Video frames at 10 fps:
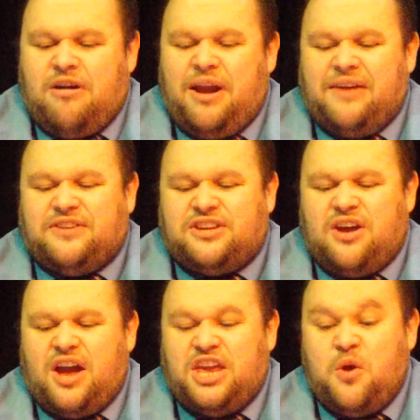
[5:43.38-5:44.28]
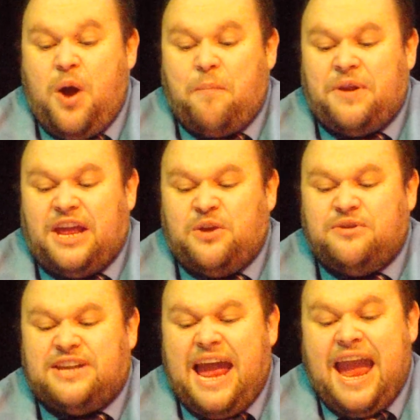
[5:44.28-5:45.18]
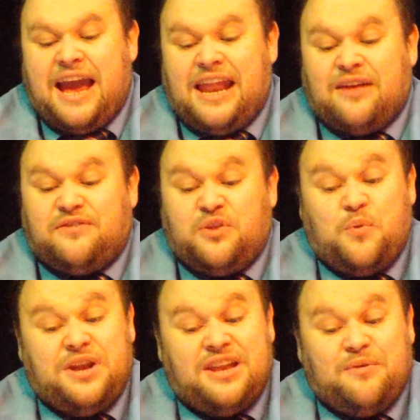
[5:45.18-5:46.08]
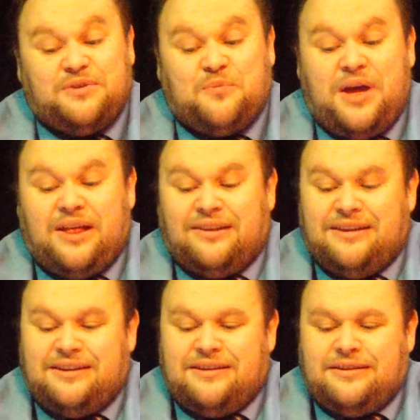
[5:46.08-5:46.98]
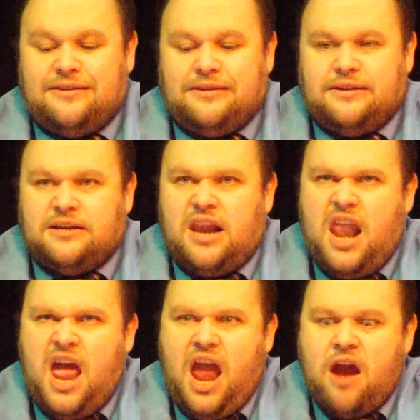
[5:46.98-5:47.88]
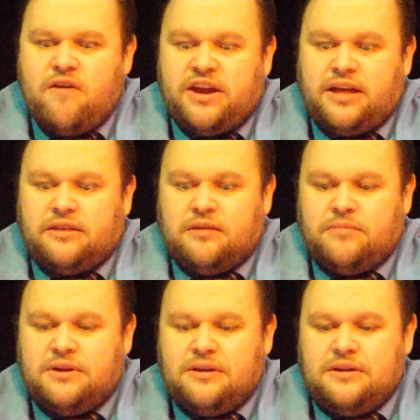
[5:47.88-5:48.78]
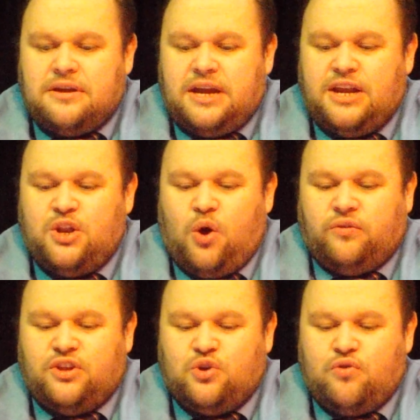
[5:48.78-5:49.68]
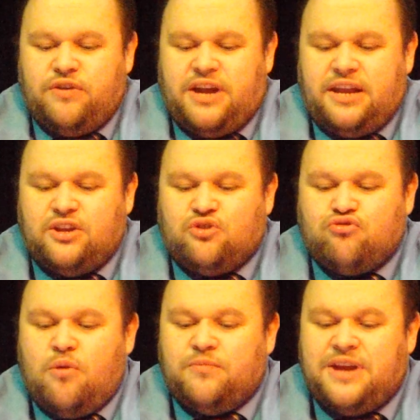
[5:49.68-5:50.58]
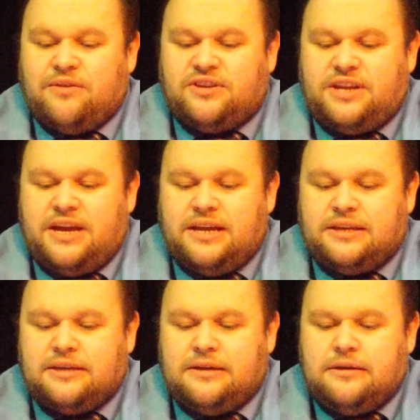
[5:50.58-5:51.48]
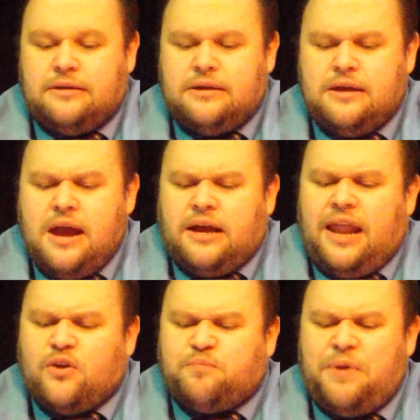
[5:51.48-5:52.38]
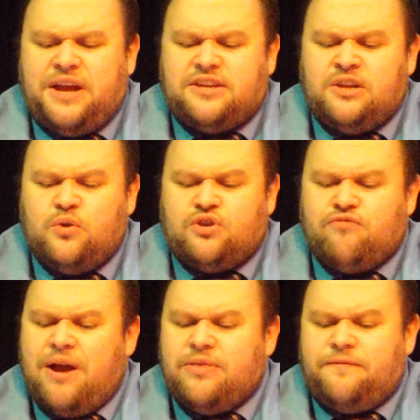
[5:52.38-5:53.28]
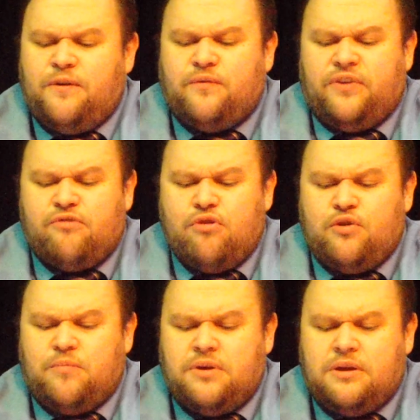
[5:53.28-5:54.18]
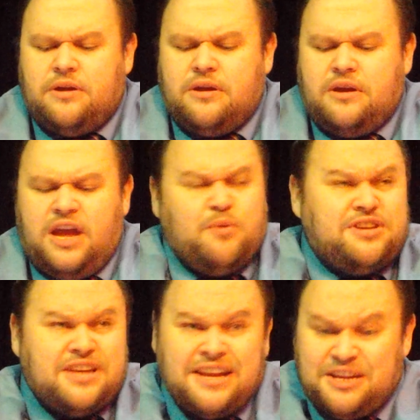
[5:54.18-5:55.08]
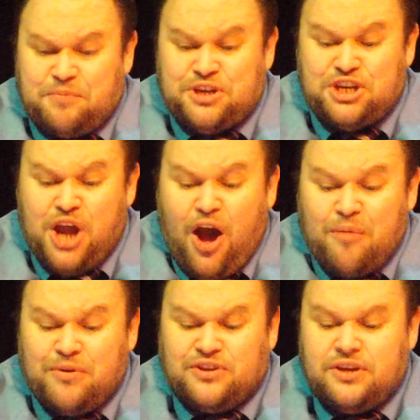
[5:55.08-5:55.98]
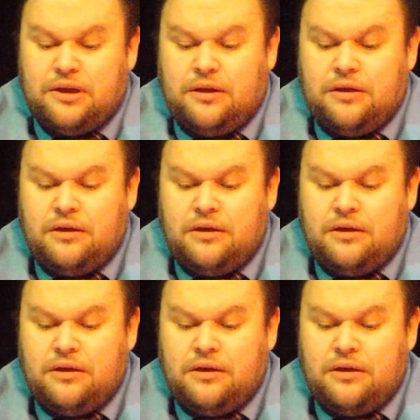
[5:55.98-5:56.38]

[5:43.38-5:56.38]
I'll have to tie you up and let you dangle out of the window as well." Glaring at them, he locked the door again and tromped downstairs. Klaus blinked and looked around the filthy room. He was still in his pyjamas.